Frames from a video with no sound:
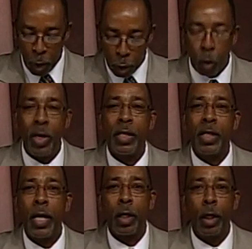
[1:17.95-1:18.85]
So let's
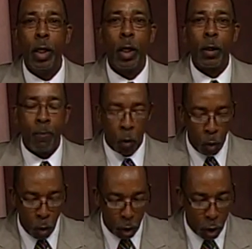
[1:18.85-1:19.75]
take a look.
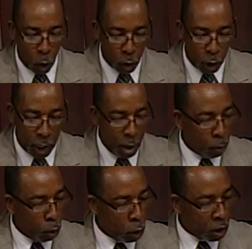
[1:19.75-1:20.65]
We want to go to
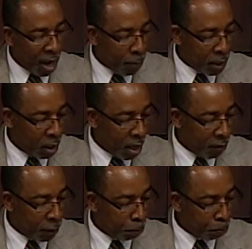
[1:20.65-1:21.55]
Hebrews chapter
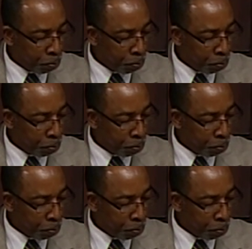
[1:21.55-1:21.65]
11.